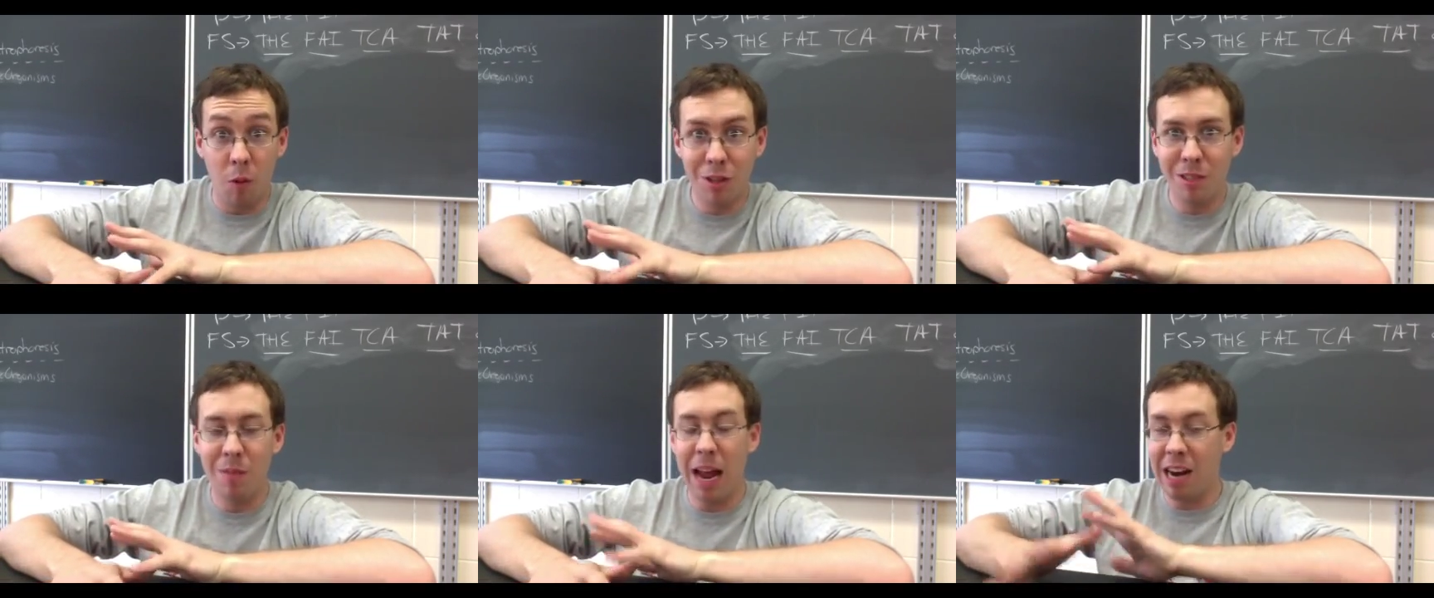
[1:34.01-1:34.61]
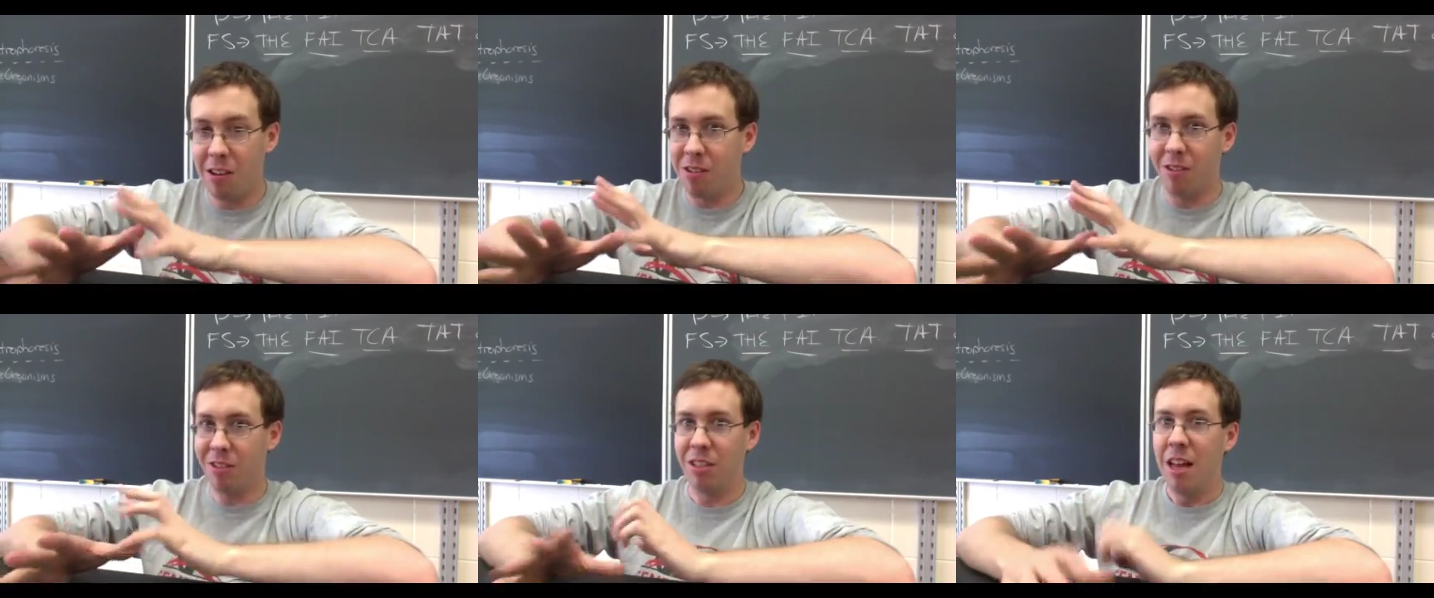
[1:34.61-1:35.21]
What are some
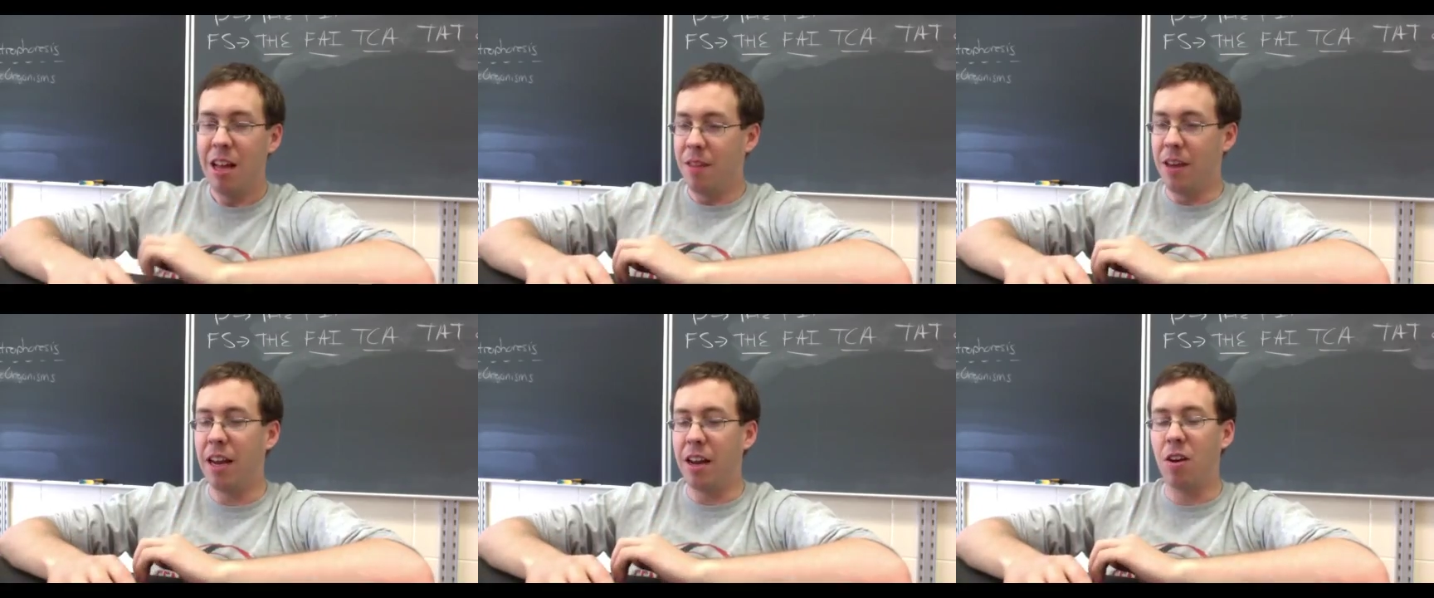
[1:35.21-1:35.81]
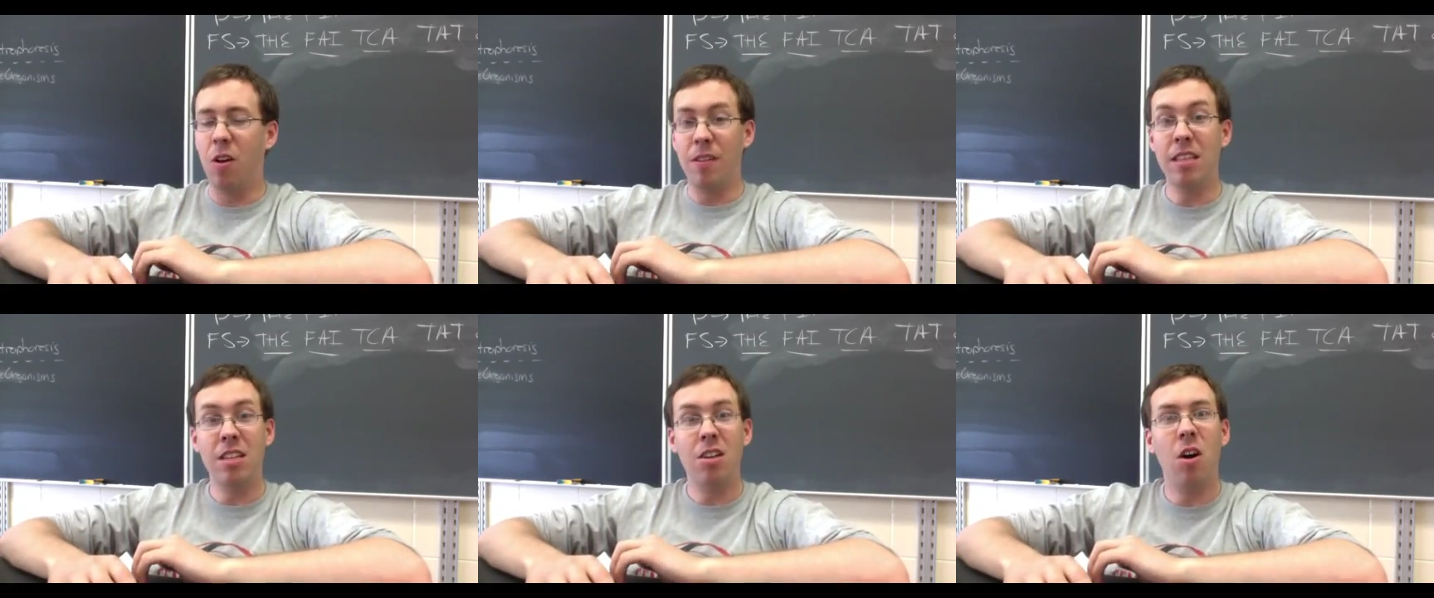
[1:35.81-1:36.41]
errors that can occur? And
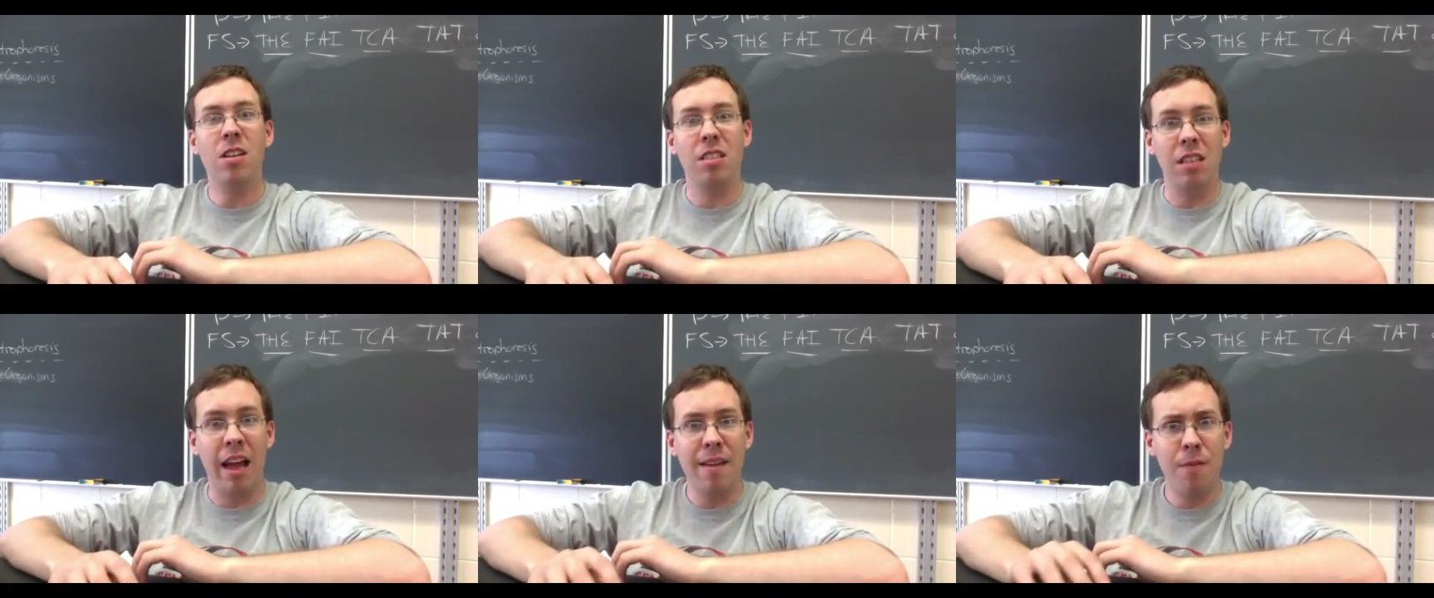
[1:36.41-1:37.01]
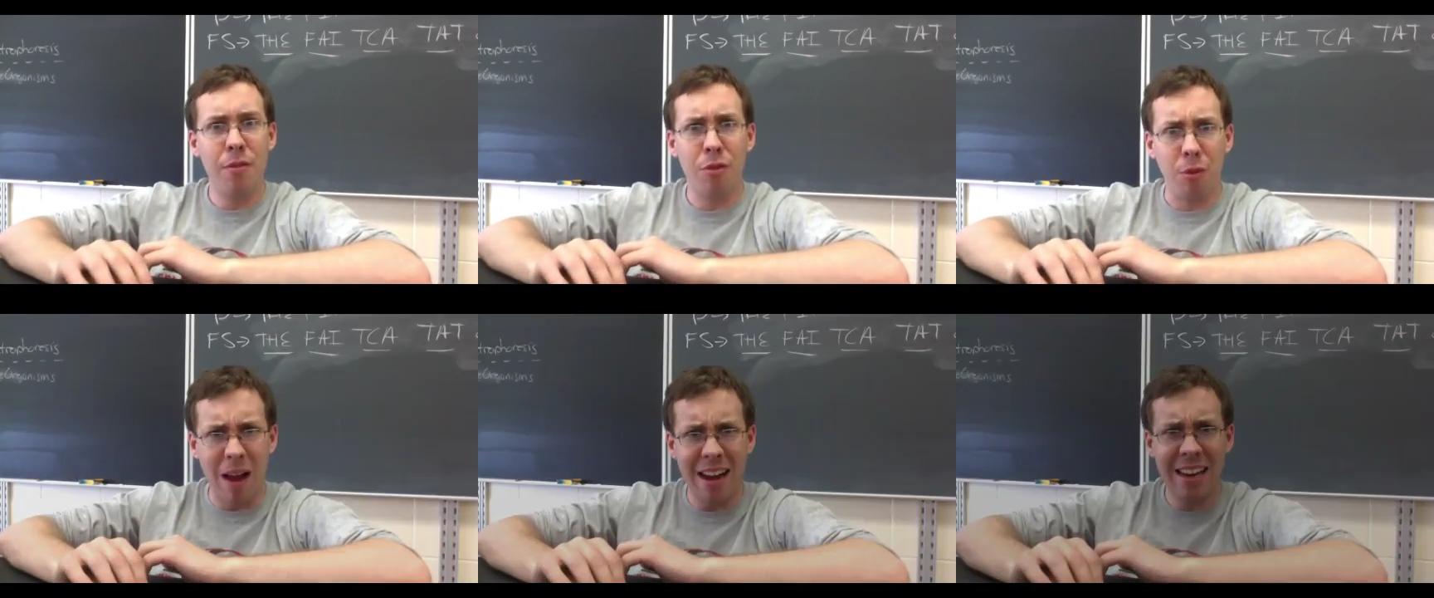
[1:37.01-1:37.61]
these can cause life
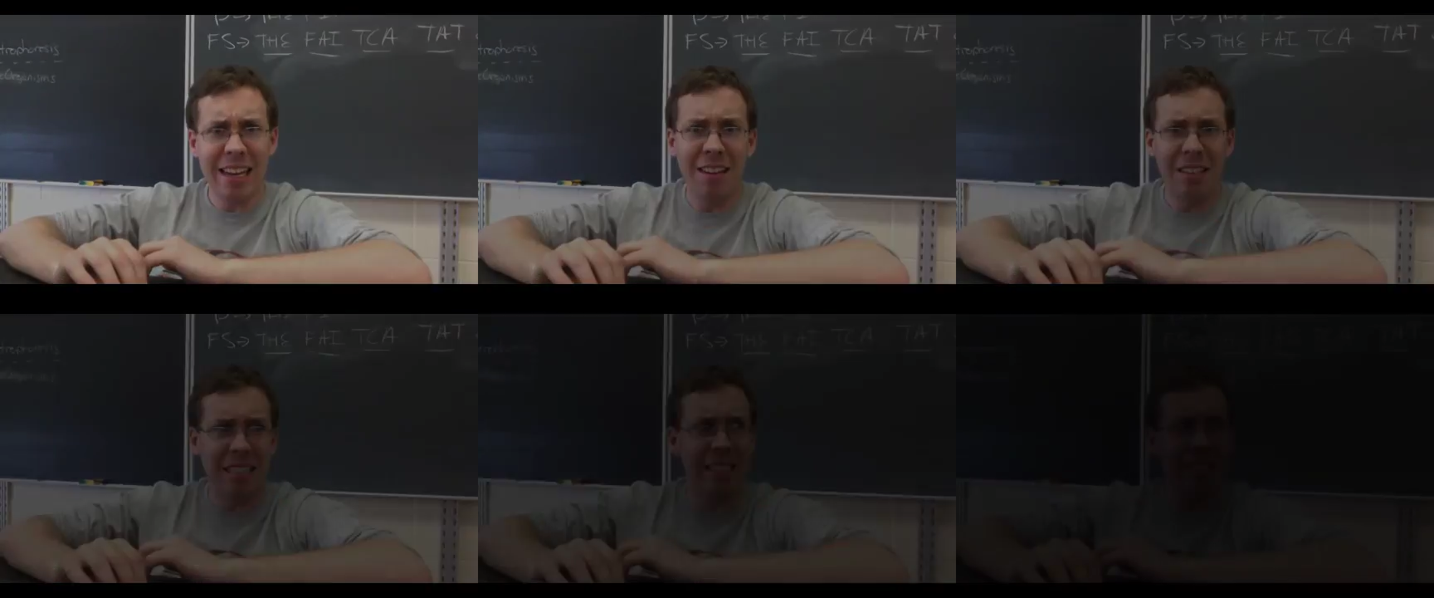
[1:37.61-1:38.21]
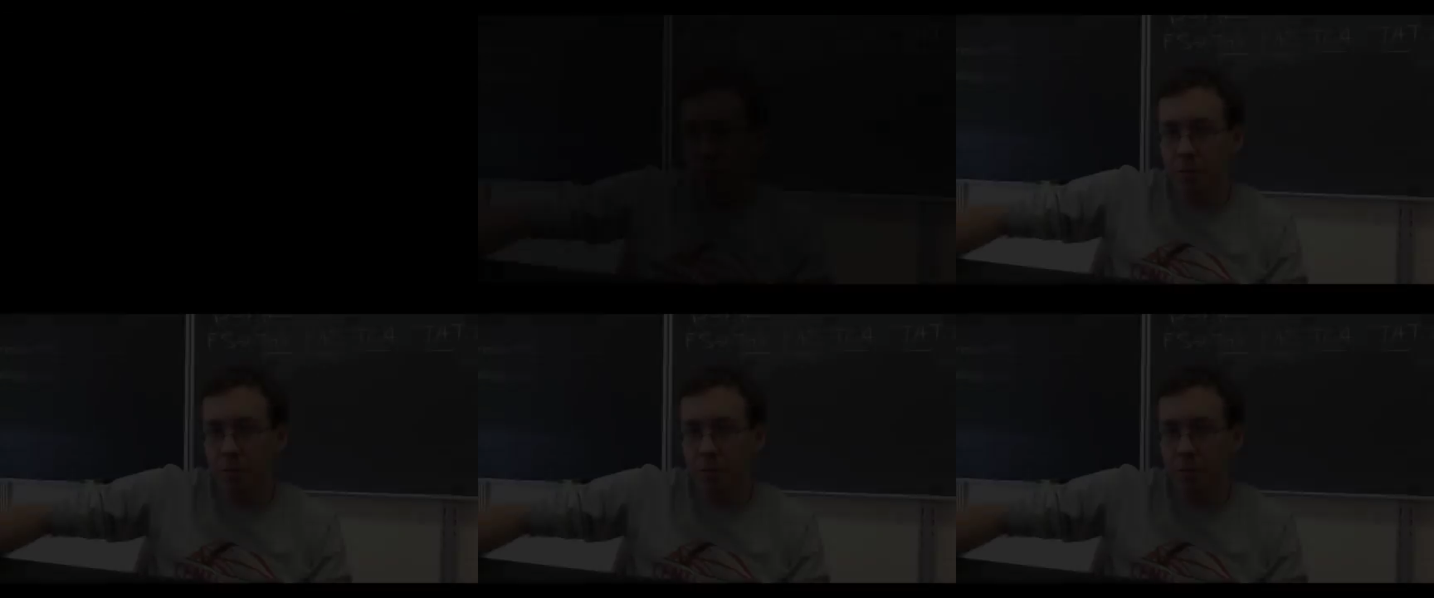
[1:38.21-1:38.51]
threatening illnesses.